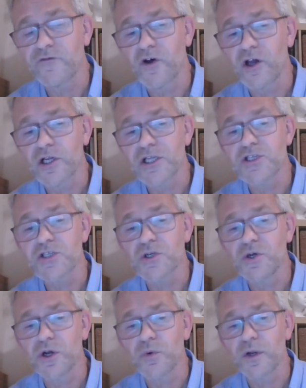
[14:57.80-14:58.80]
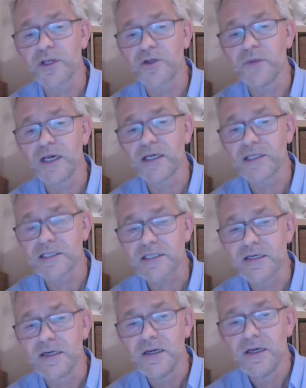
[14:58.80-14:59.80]
finally took when you made it.
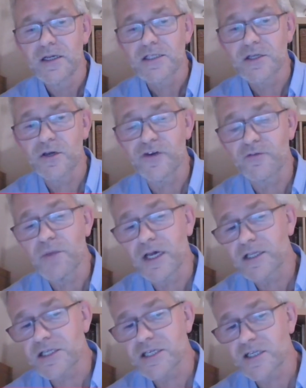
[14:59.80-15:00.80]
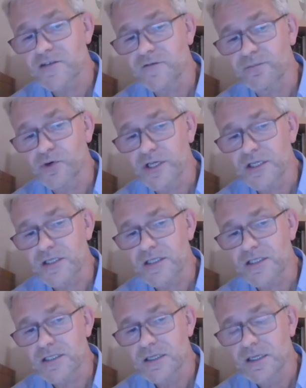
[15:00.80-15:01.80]
So if you've made a set of
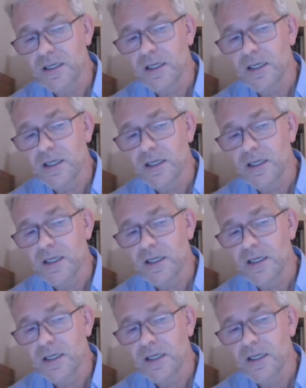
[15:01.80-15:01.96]
prints,